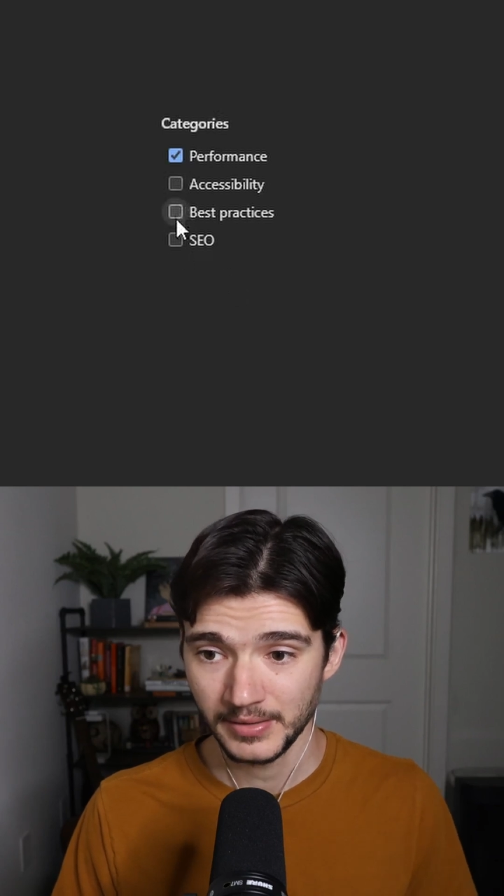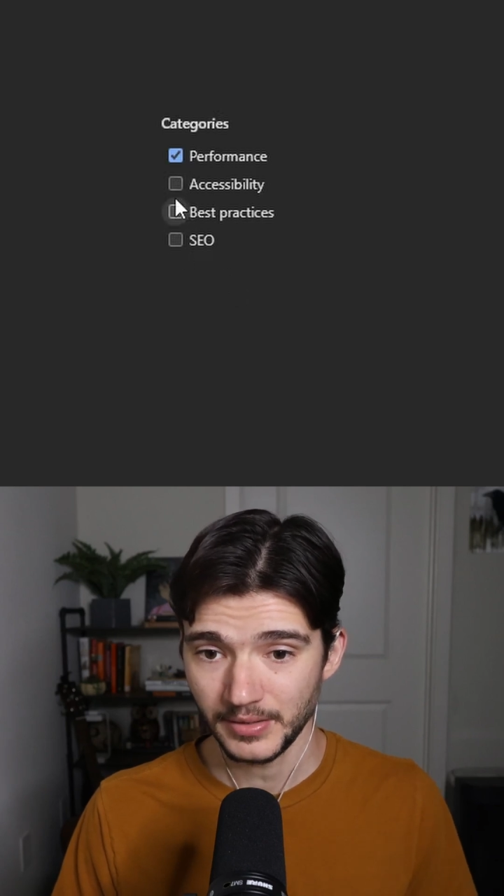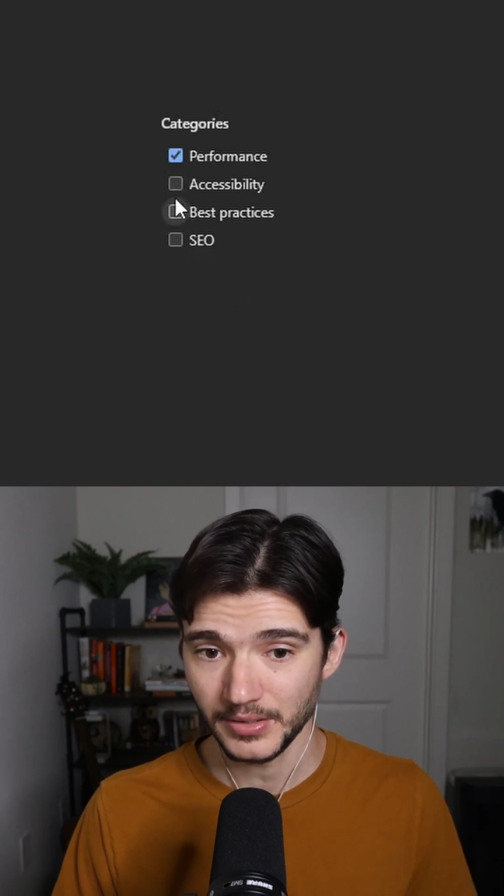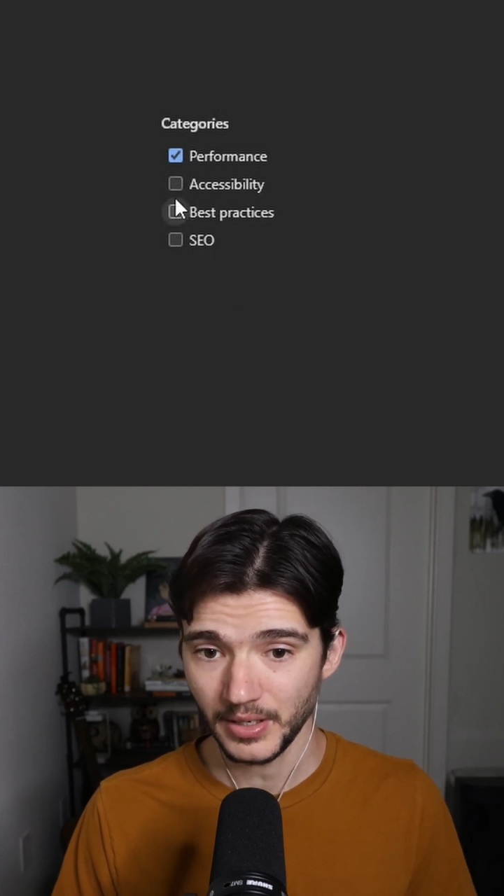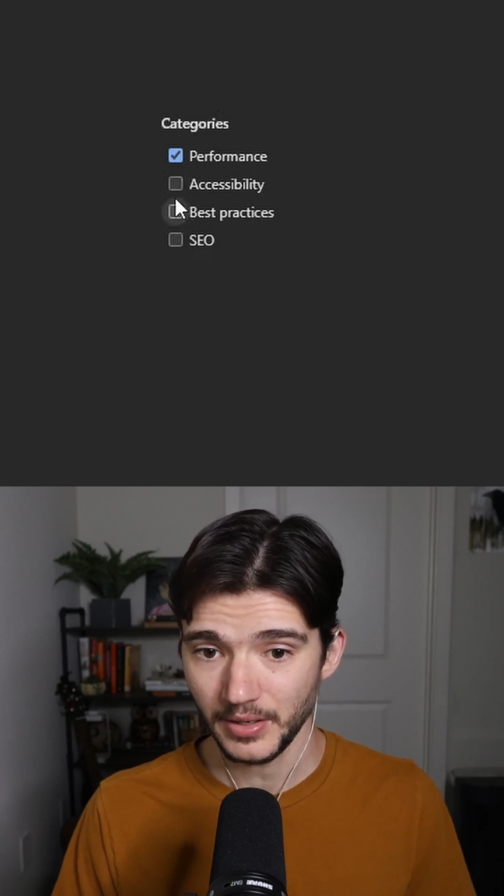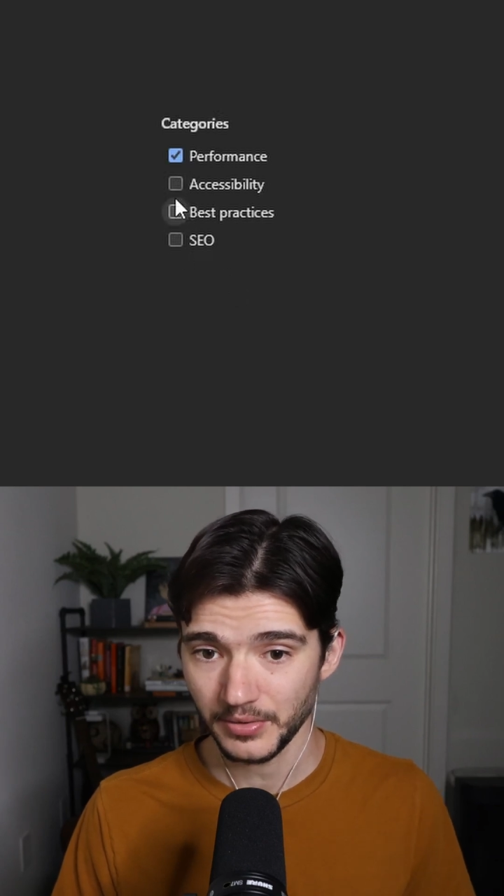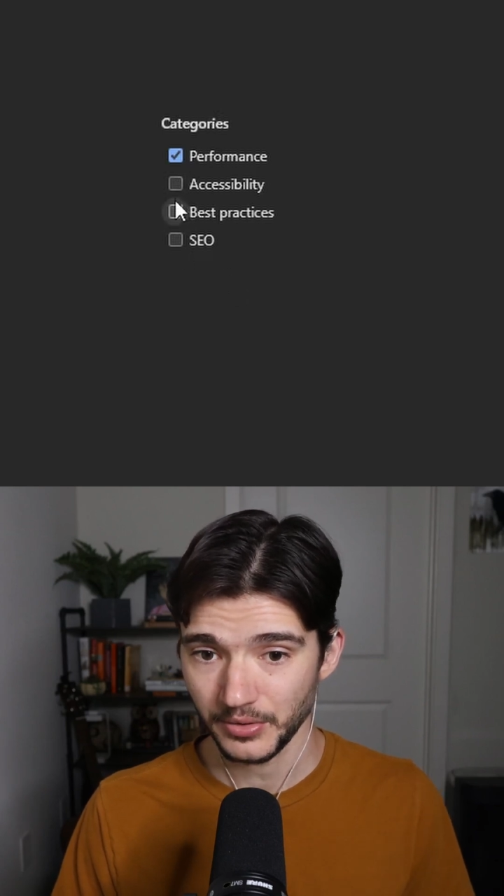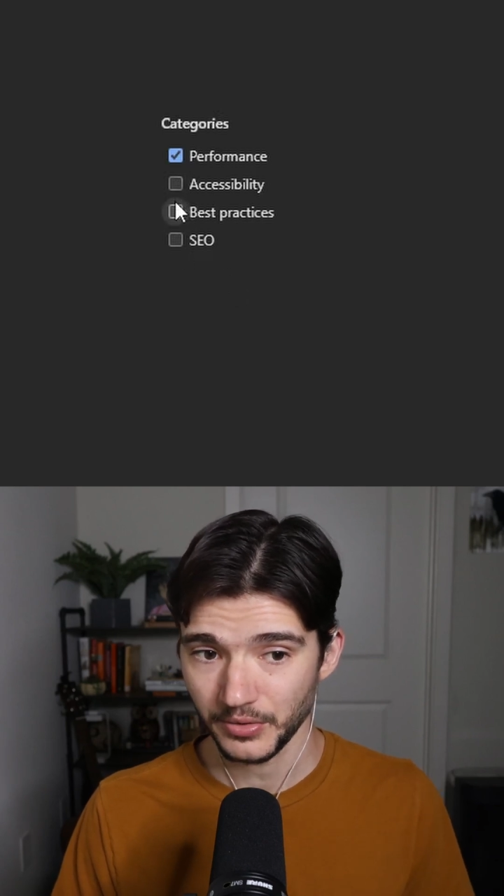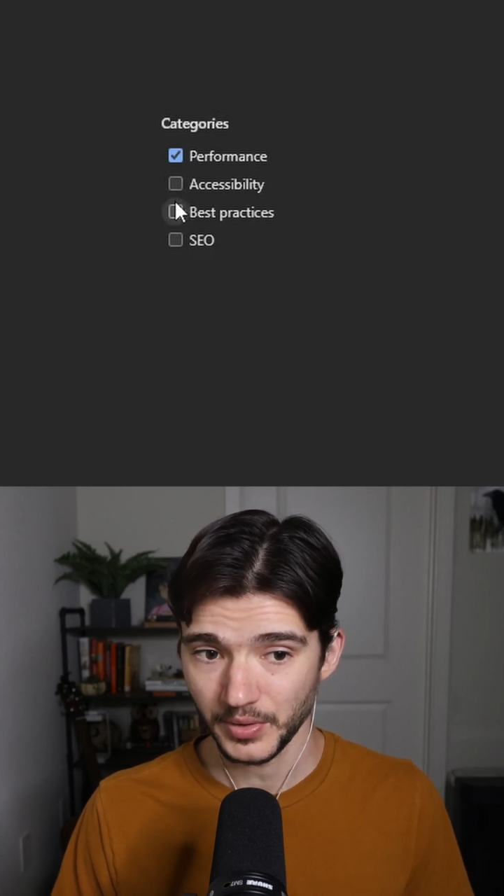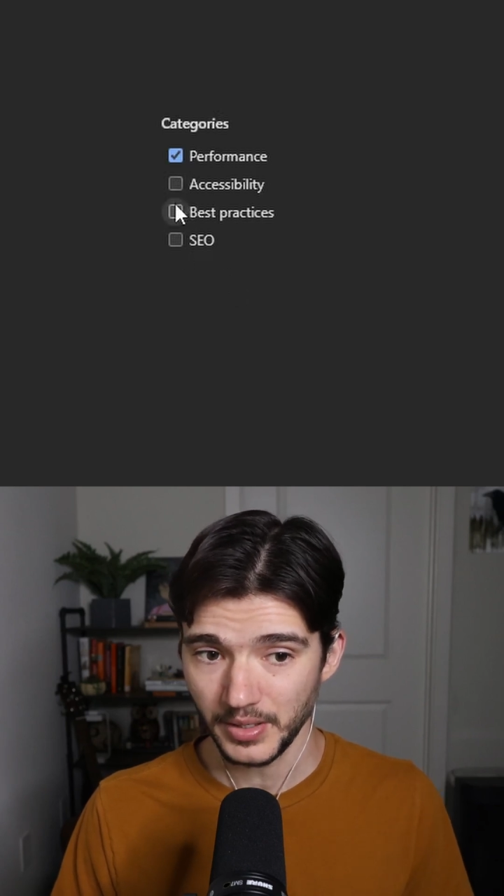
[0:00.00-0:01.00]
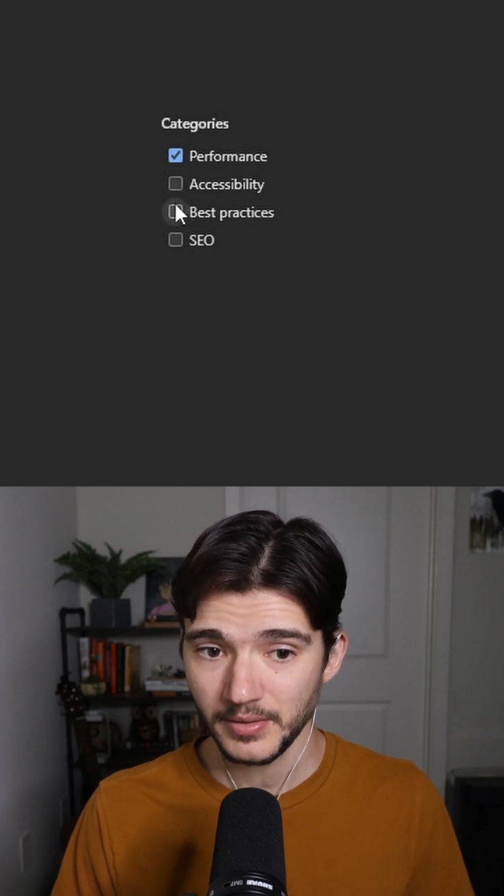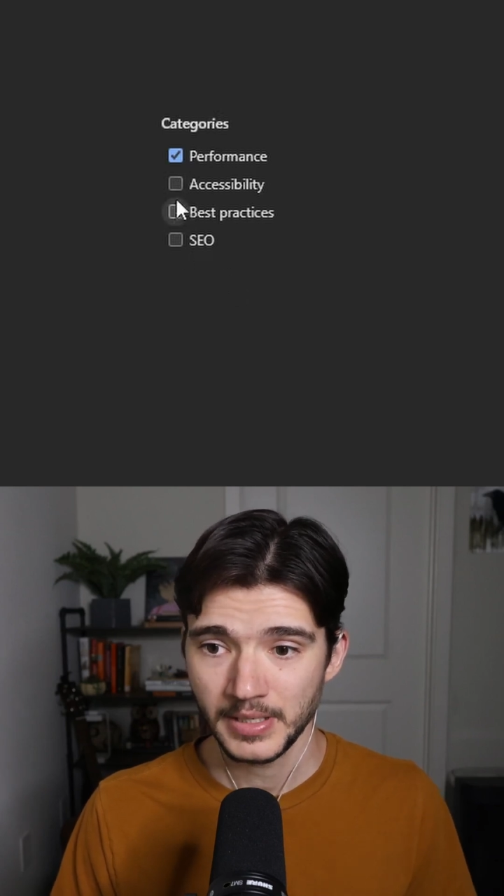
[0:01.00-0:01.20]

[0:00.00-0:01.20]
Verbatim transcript: these other three.